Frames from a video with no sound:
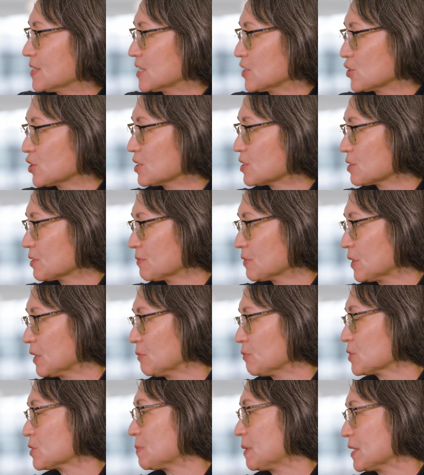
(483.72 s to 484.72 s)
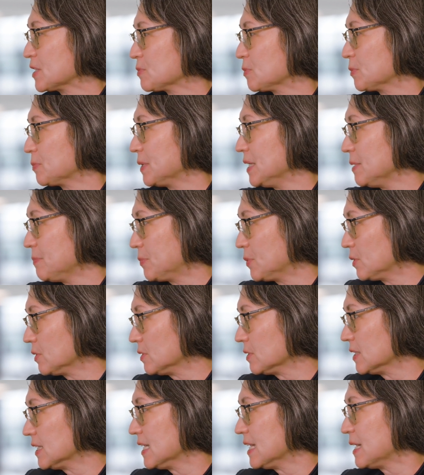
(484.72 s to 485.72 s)
physicians are very responsible
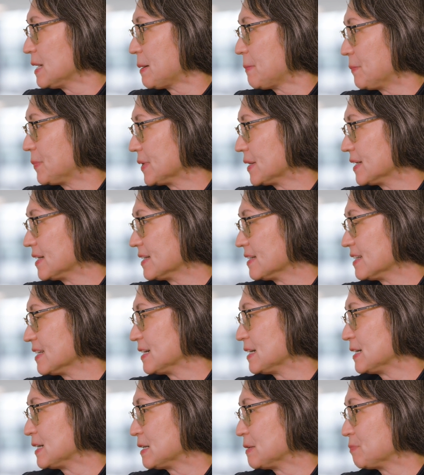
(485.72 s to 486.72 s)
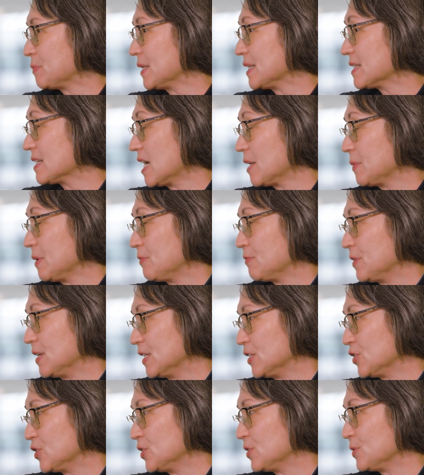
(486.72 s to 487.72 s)
people, but it's got to be
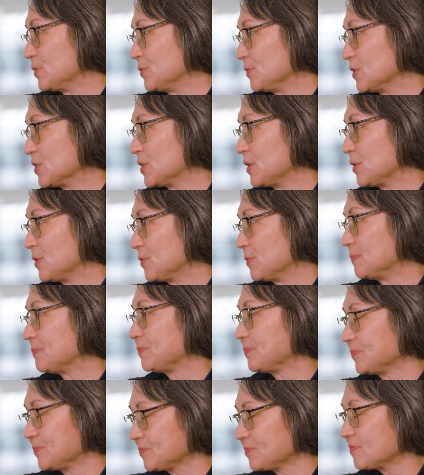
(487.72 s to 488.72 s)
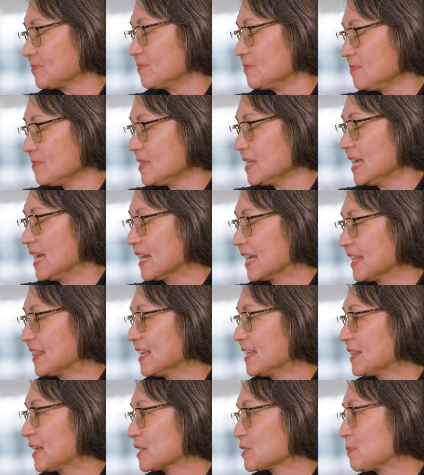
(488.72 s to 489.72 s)
fun too. So, and I
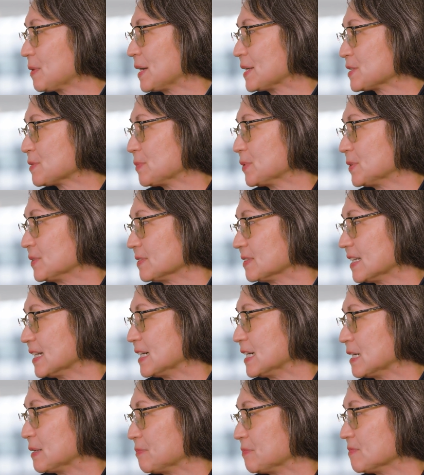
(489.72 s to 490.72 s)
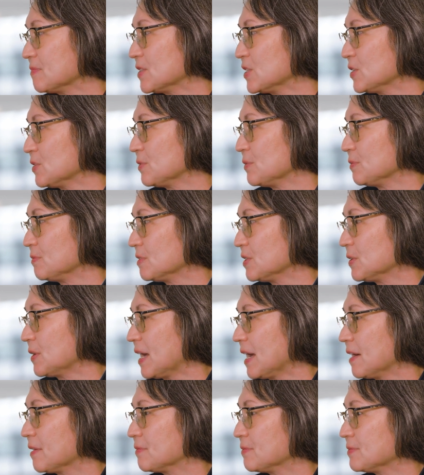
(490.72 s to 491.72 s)
think that's possible, to
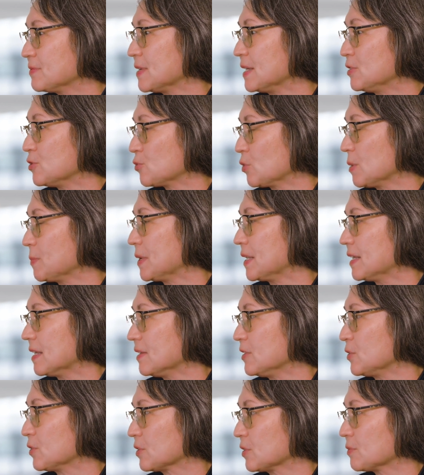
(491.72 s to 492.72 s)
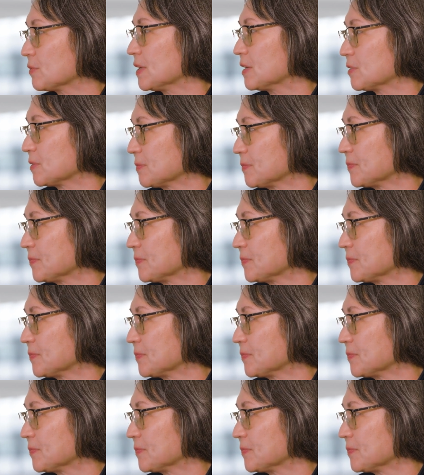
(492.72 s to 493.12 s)
have enjoyment in your career.